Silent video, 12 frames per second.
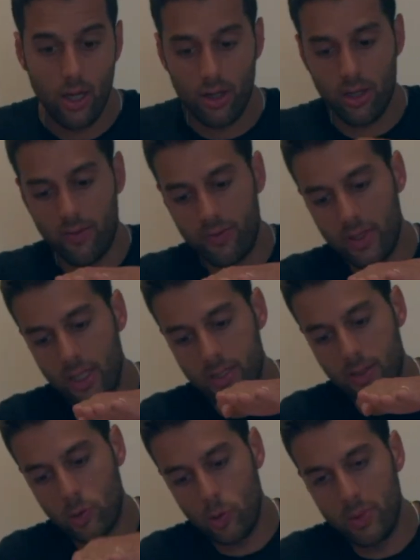if the
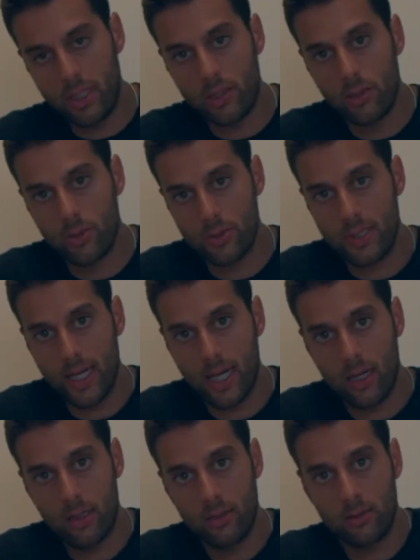SCOBY goes
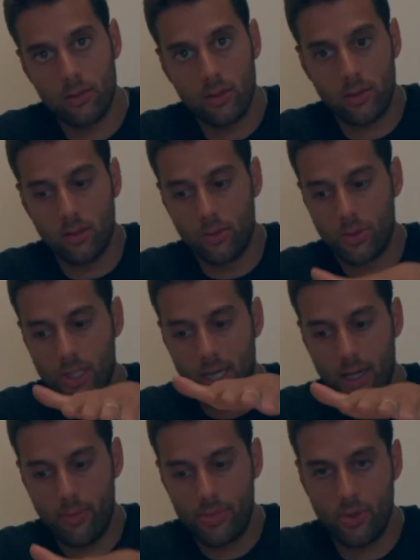down and it goes
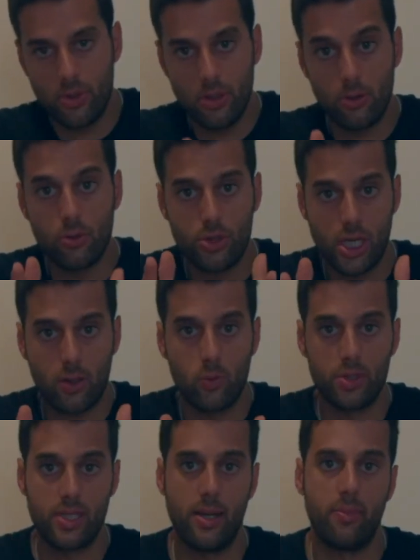up, so you need to check
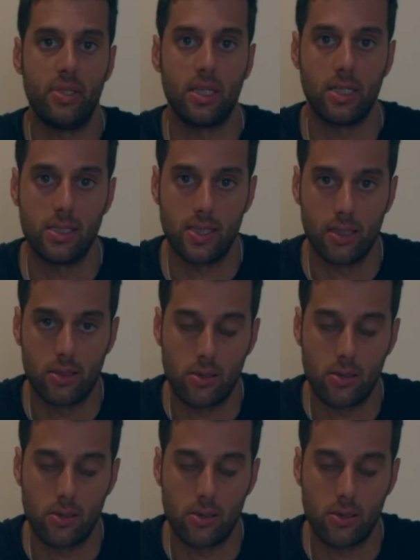what's happening inside.